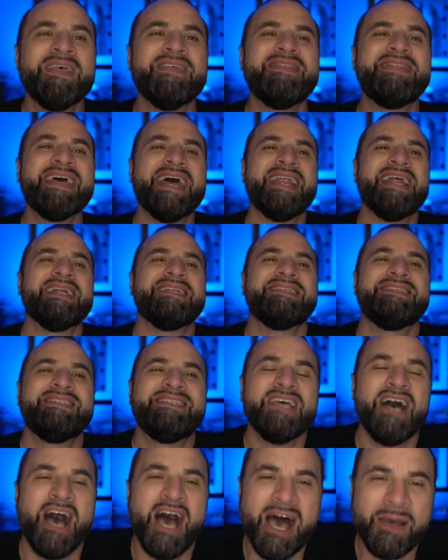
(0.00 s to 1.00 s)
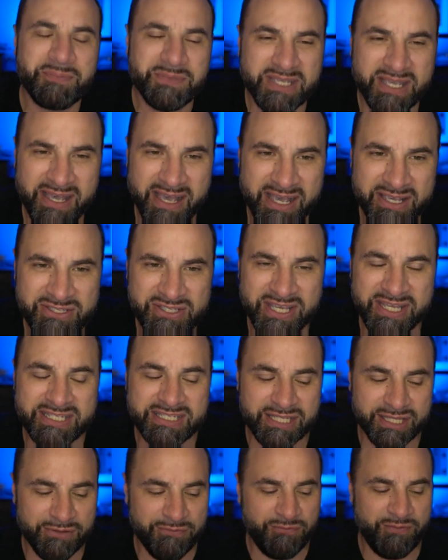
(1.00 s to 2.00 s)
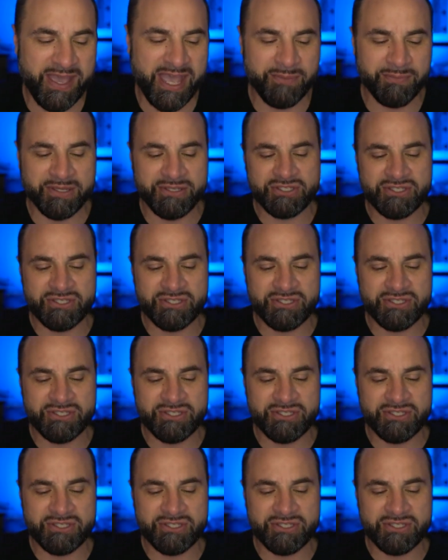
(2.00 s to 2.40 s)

that adopt us into the family.